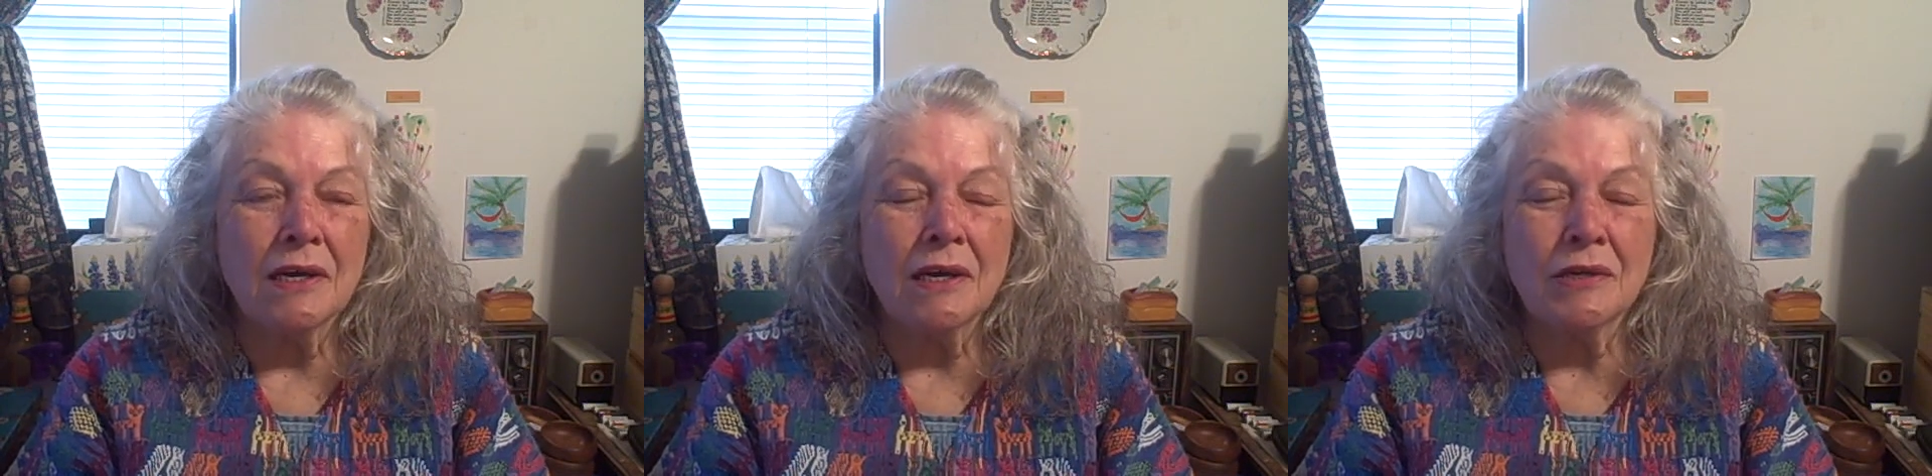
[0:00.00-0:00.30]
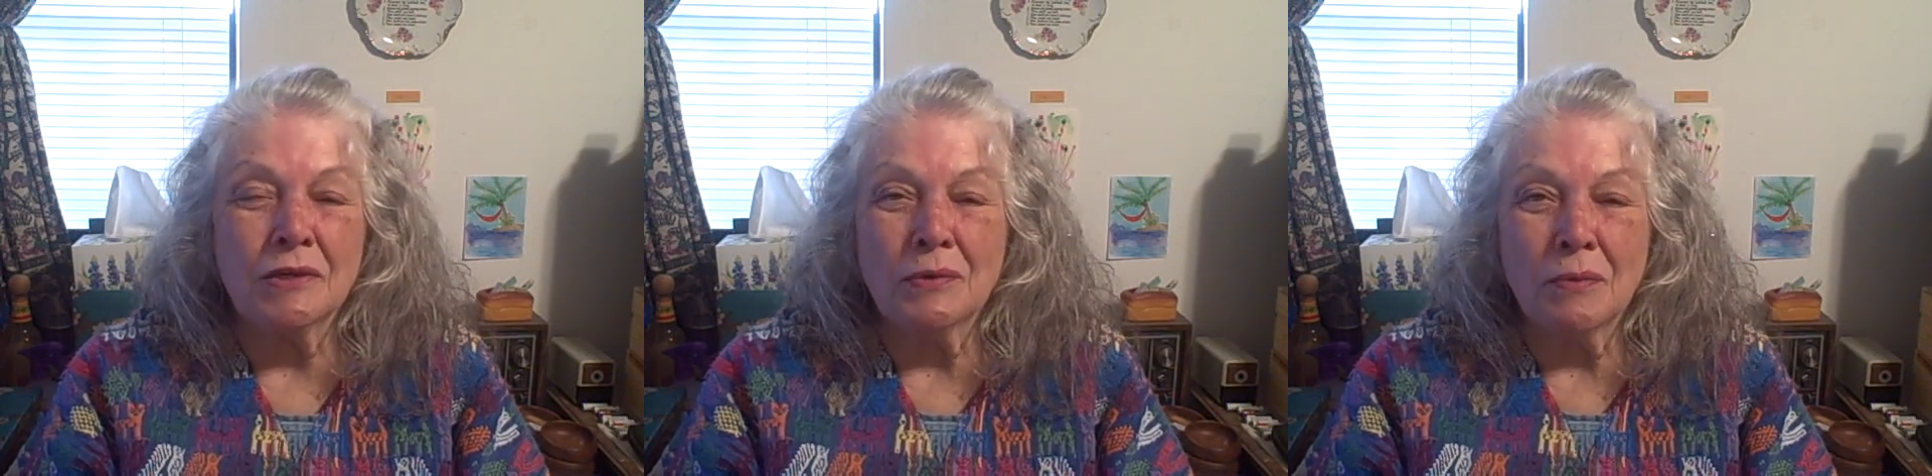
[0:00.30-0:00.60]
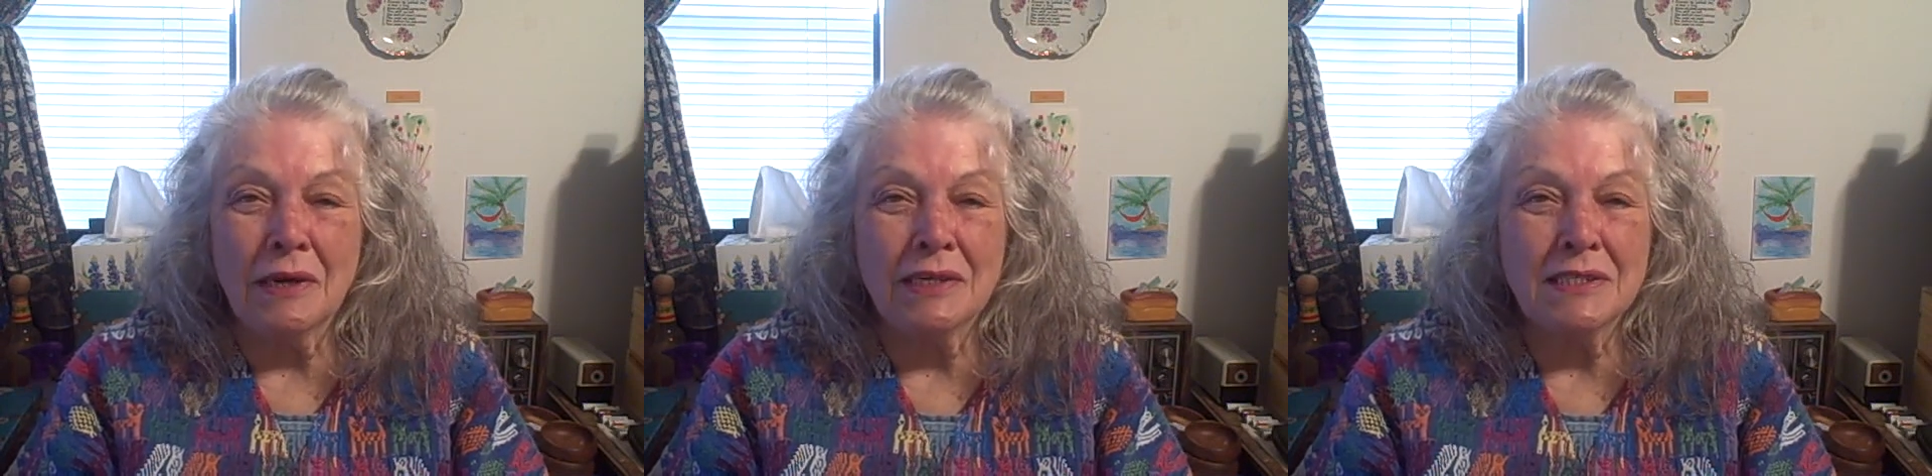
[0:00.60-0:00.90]
a good
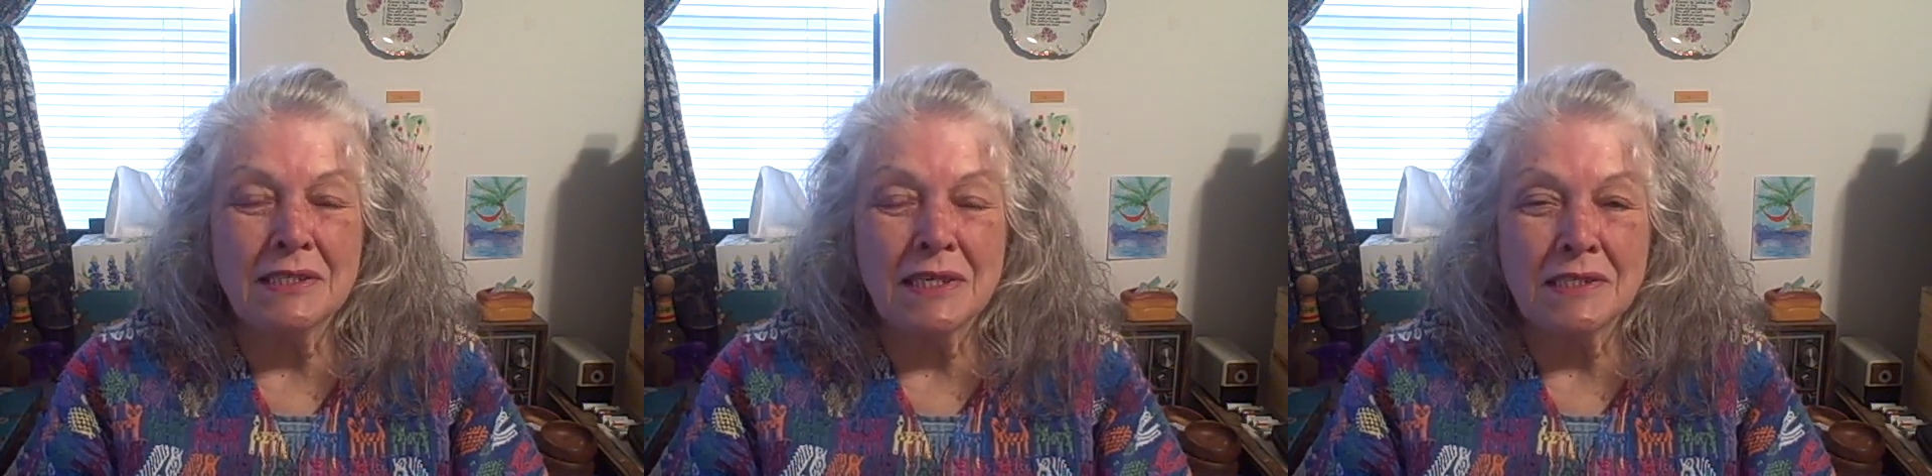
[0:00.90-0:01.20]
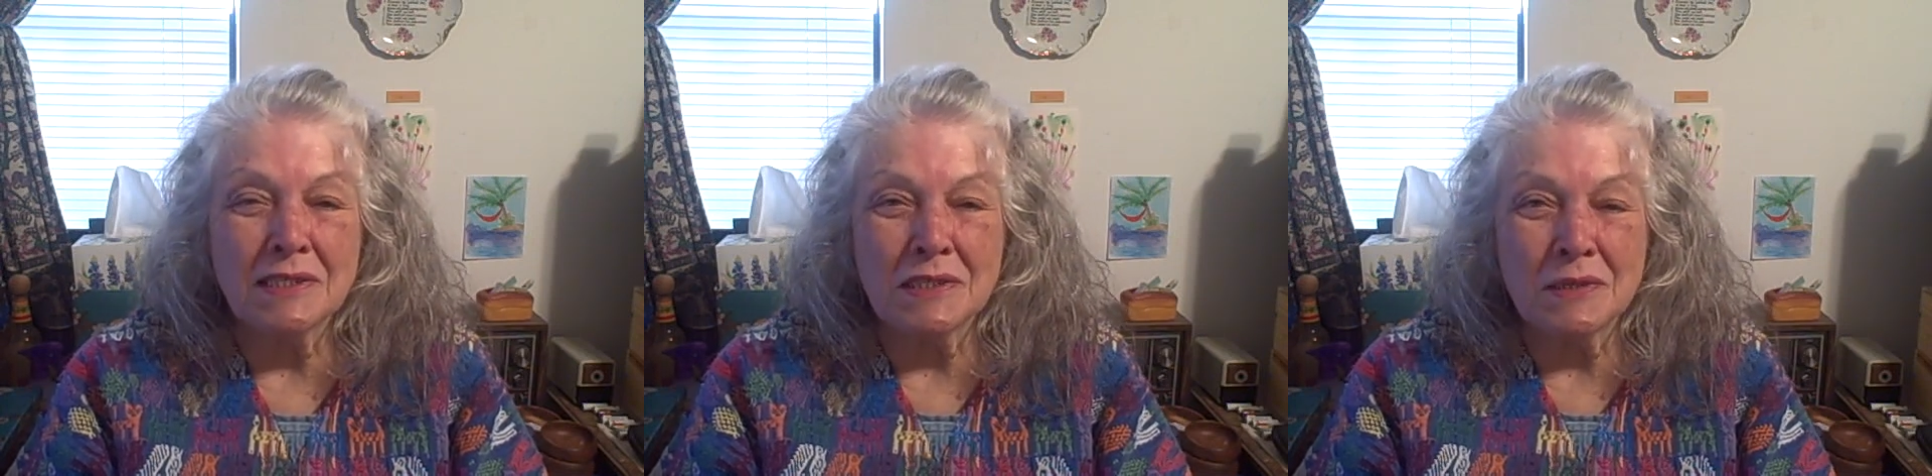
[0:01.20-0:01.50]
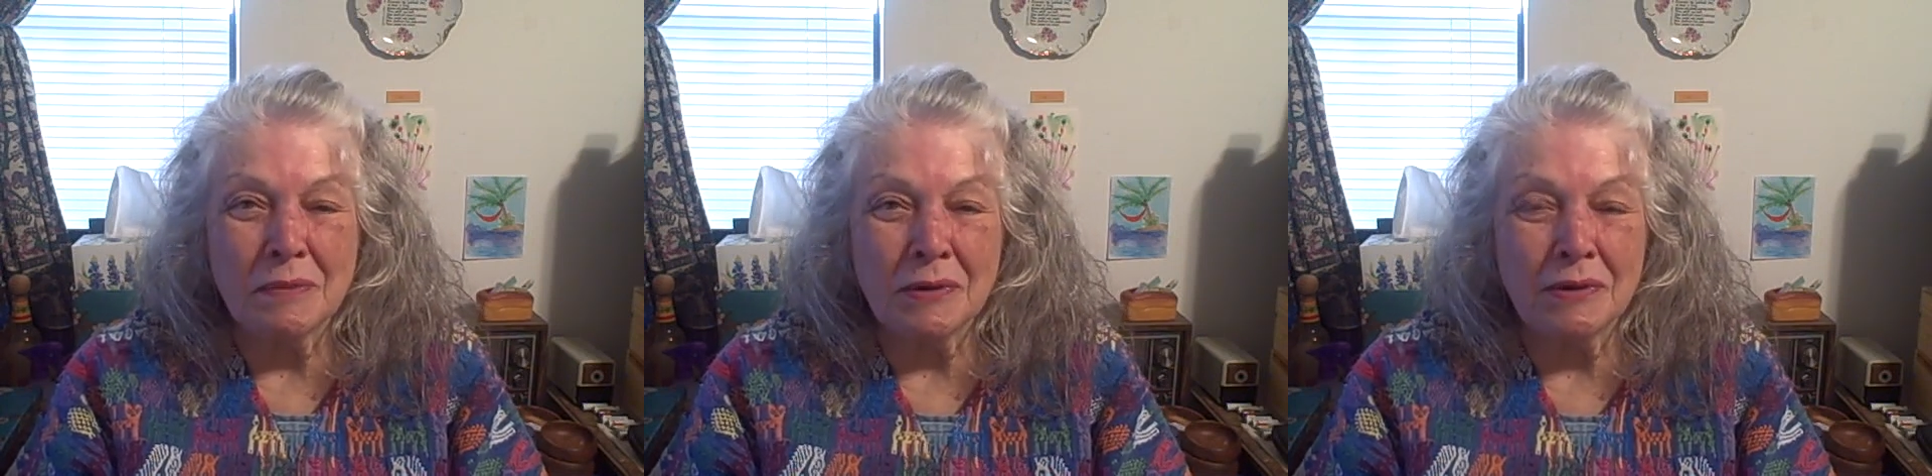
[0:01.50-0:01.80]
way to test the
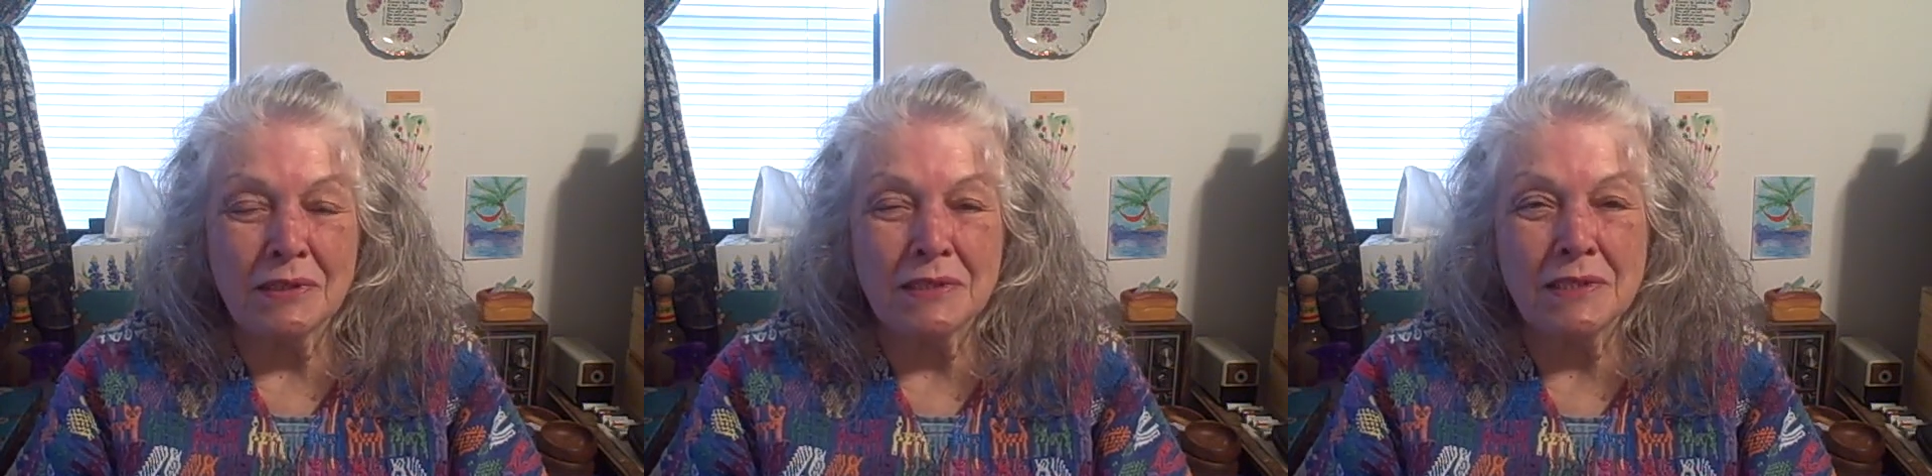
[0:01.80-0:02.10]
spirits.